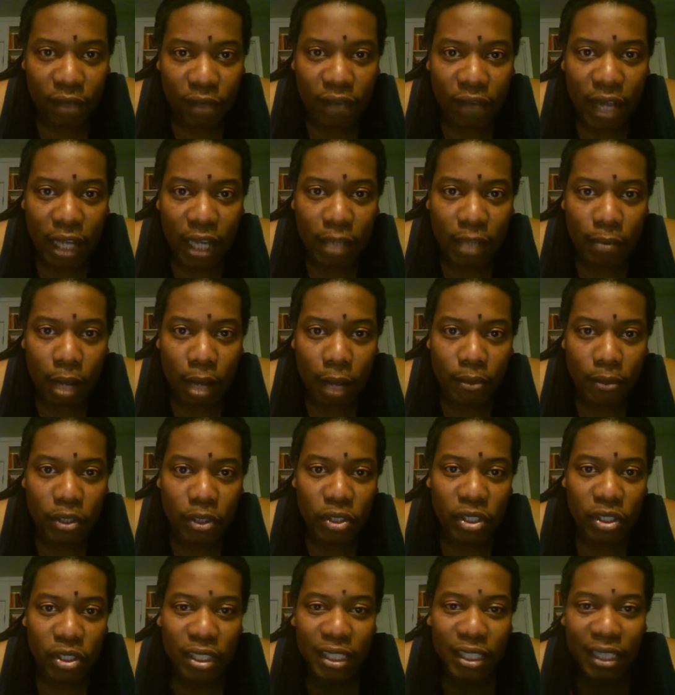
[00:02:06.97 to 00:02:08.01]
Valley
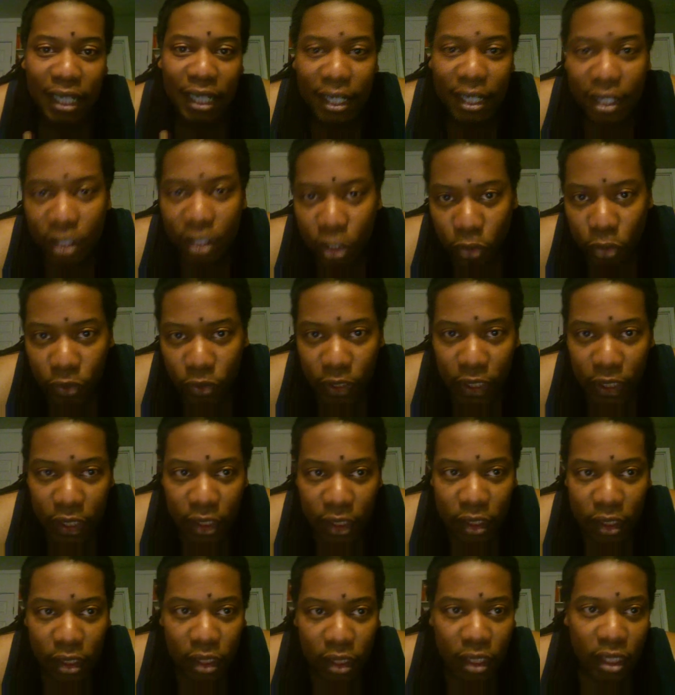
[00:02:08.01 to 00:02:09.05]
Mobsters are 10-3,
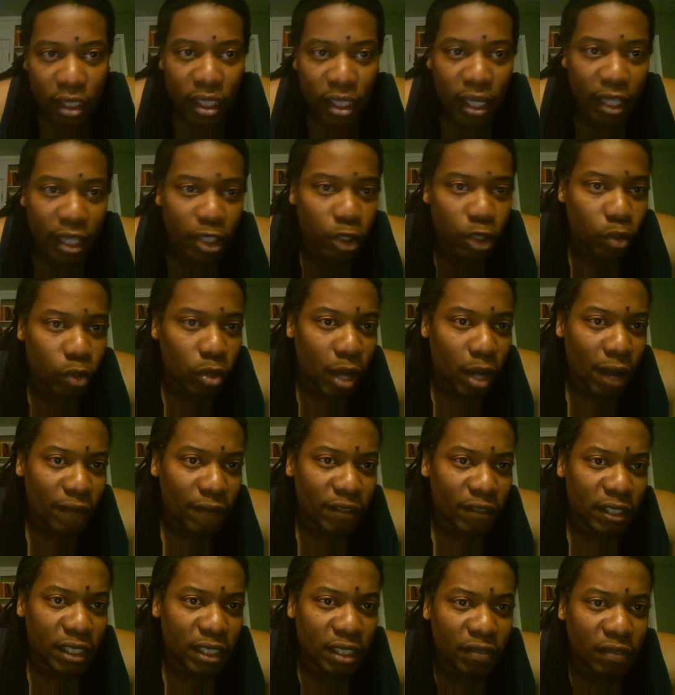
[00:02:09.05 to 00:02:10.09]
and Too Hot for
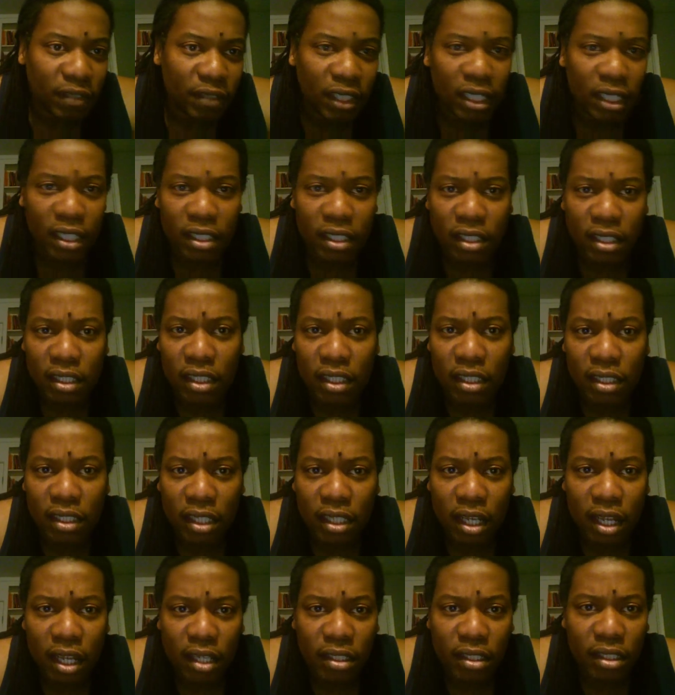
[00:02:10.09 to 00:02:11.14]
TV is
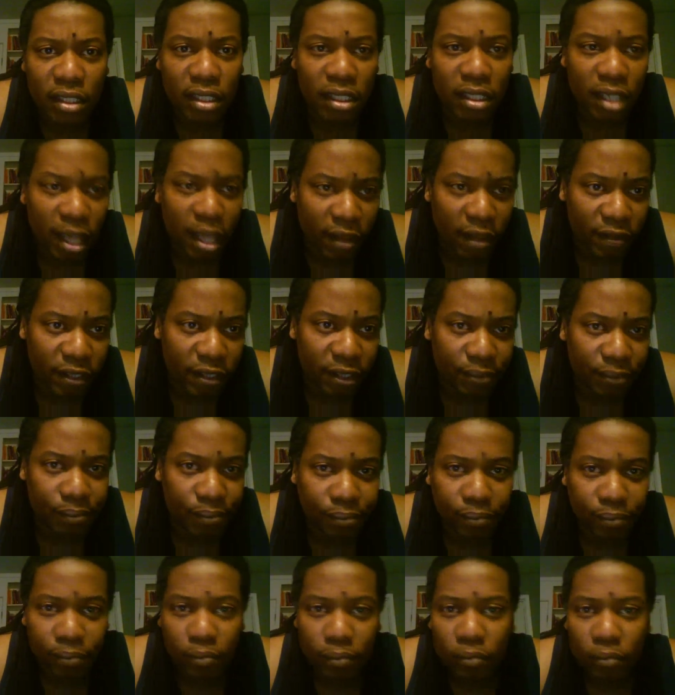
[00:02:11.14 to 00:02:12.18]
6-7.
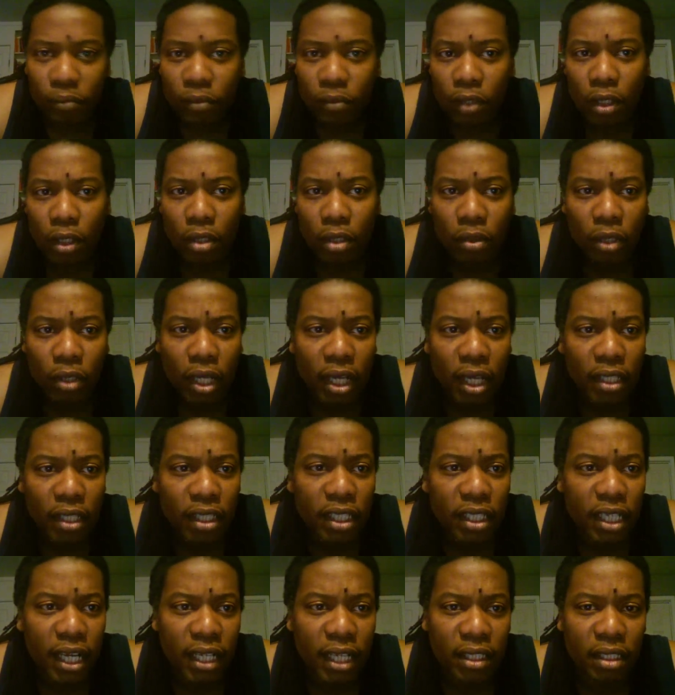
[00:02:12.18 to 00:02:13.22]
Okay, the
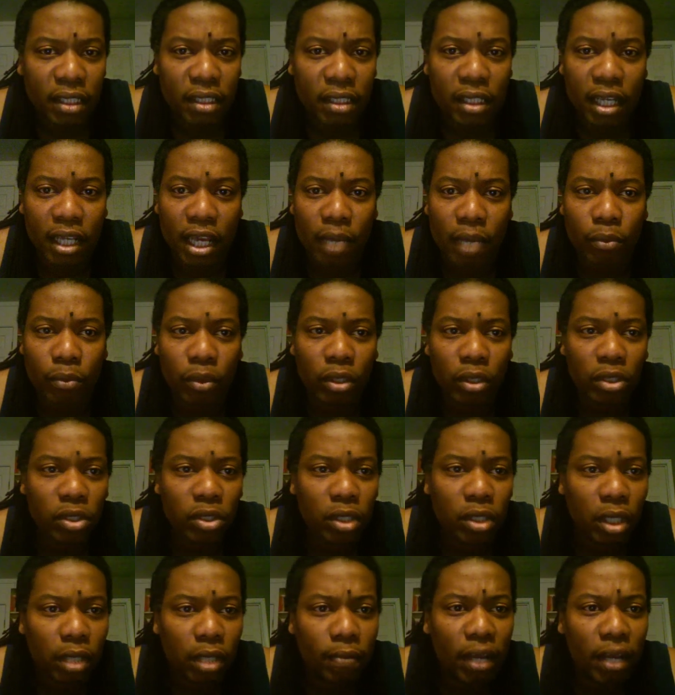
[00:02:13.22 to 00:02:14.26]
next game we're going to
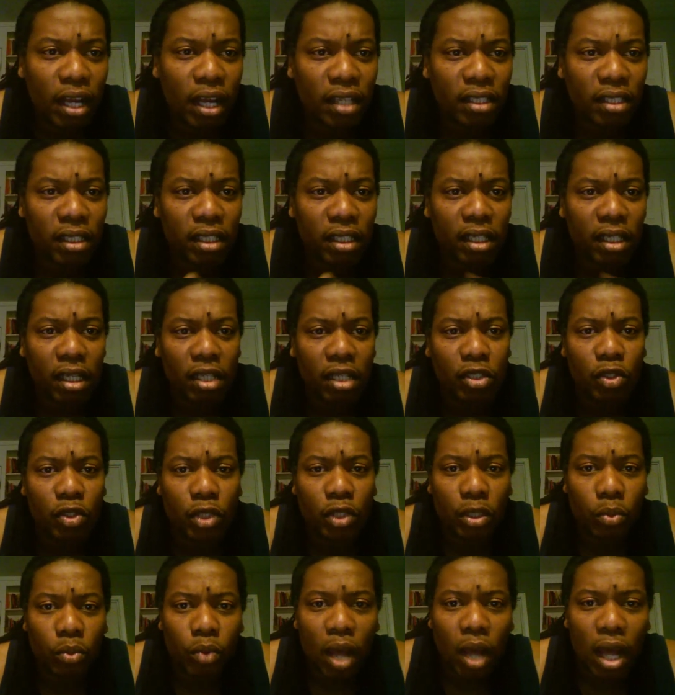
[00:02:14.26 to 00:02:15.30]
talk about is the King
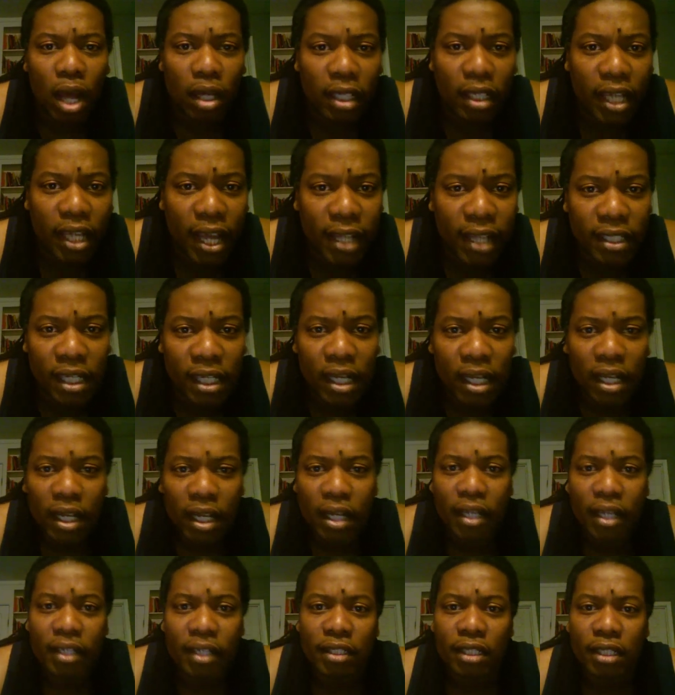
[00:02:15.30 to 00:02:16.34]
Street Wildcats
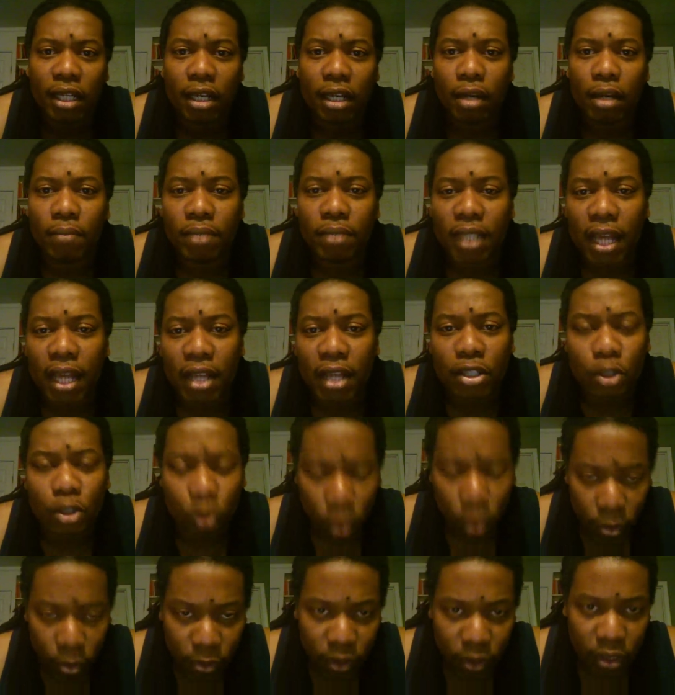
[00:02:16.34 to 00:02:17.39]
against the Uptown
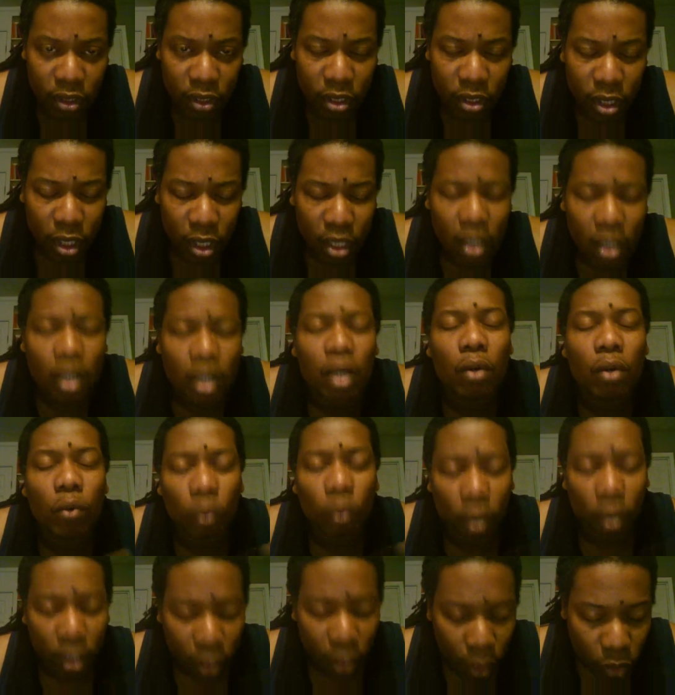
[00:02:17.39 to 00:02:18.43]
Strippers.
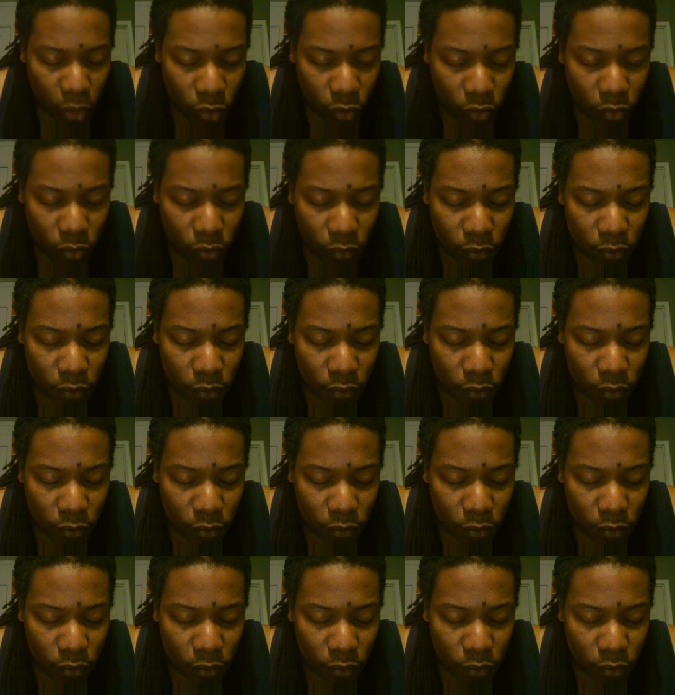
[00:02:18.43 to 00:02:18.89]
One note.